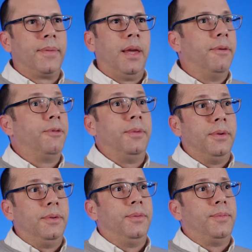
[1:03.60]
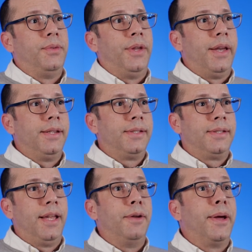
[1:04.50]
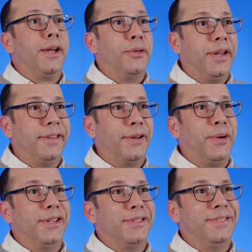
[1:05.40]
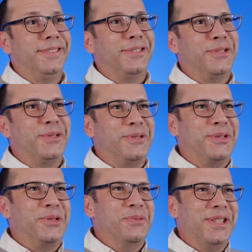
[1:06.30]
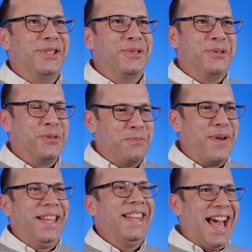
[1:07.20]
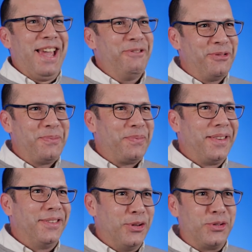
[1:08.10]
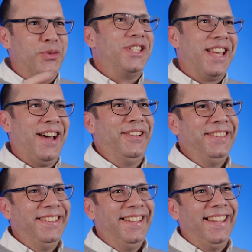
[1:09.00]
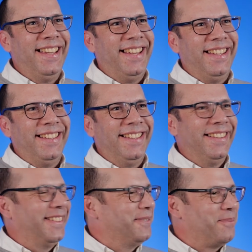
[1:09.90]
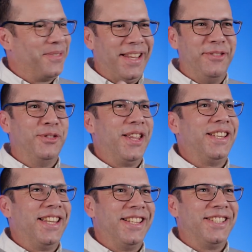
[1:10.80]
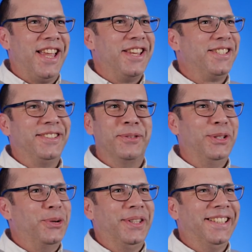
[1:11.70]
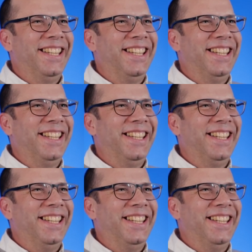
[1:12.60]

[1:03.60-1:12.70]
If there is anybody out there that wants to be to paint live, just reach out. And if there is an stage, we'll do it.